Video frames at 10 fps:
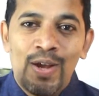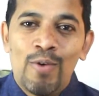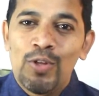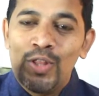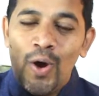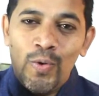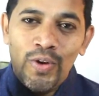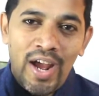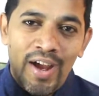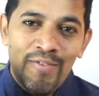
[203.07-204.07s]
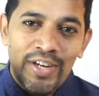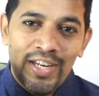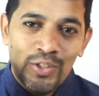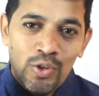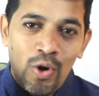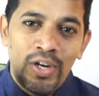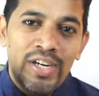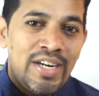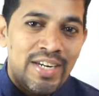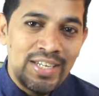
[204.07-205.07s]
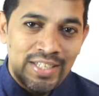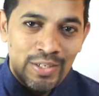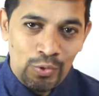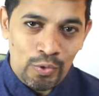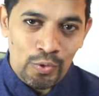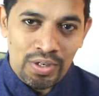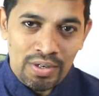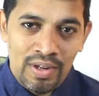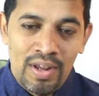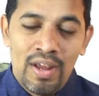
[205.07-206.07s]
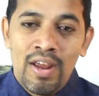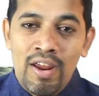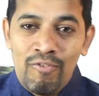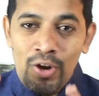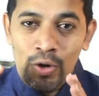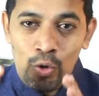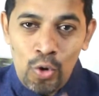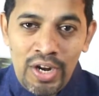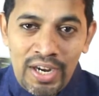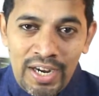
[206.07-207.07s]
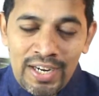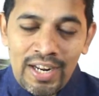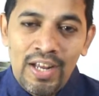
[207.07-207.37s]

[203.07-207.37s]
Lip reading: without having a solid reason to do it. If you are doing it,